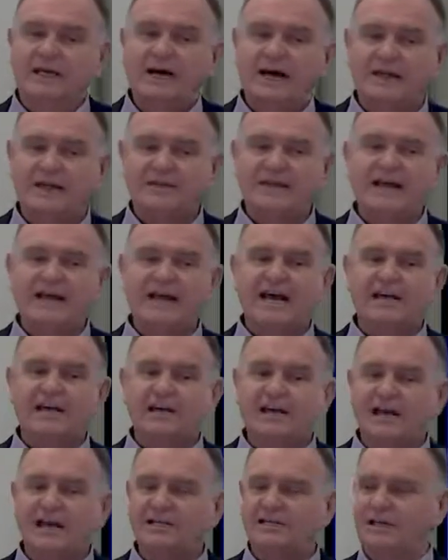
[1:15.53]
and they had
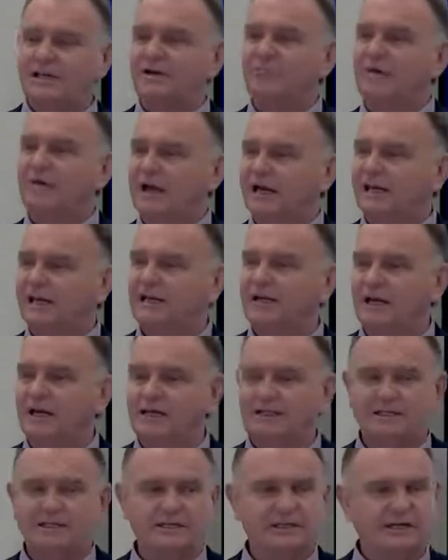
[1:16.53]
an idea back in
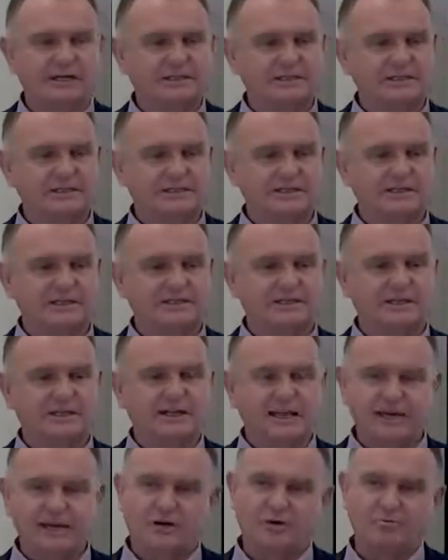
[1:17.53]
1996
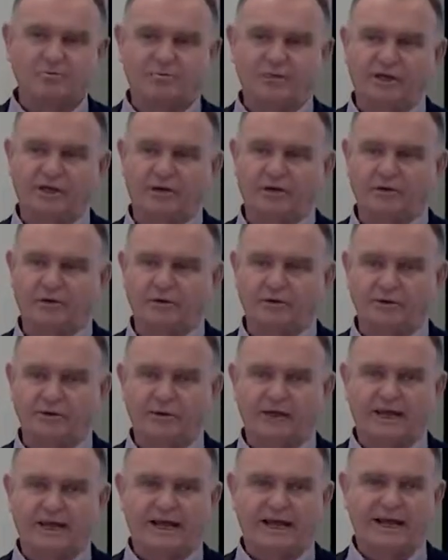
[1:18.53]
that they could build
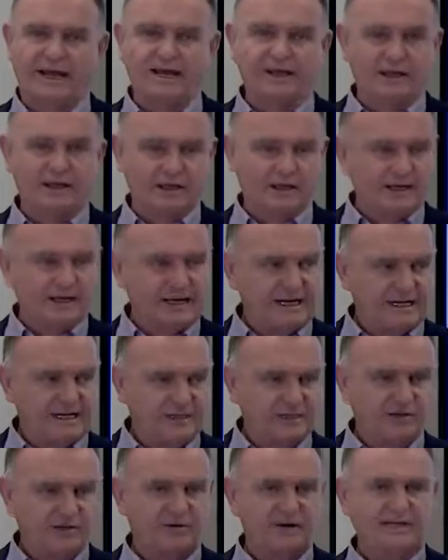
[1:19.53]
an
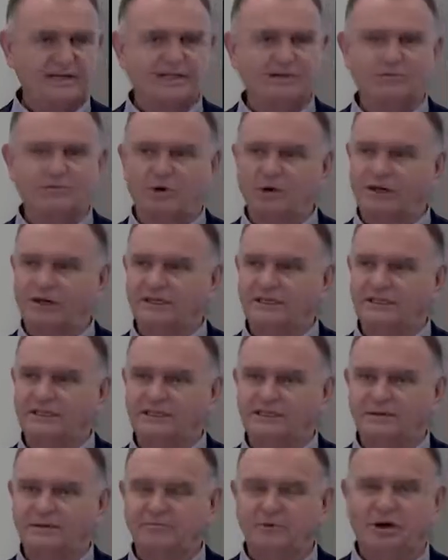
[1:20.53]
integrated modeling
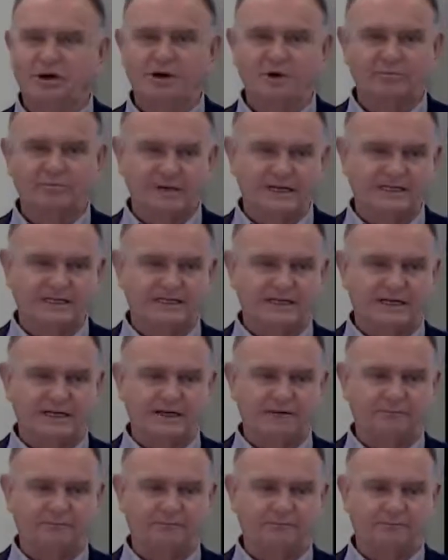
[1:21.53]
system on a
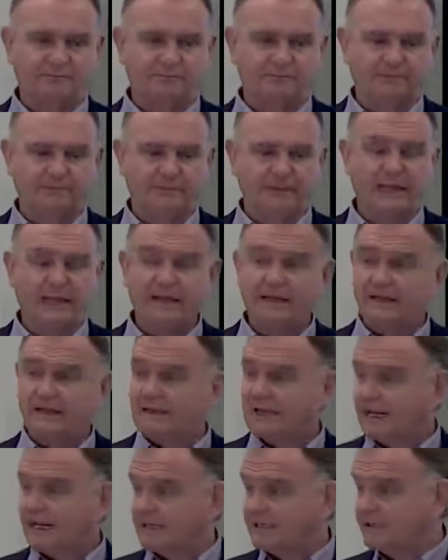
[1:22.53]
PC.
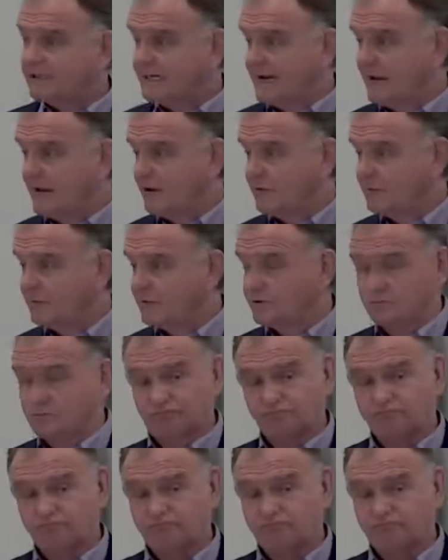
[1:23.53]
That sounds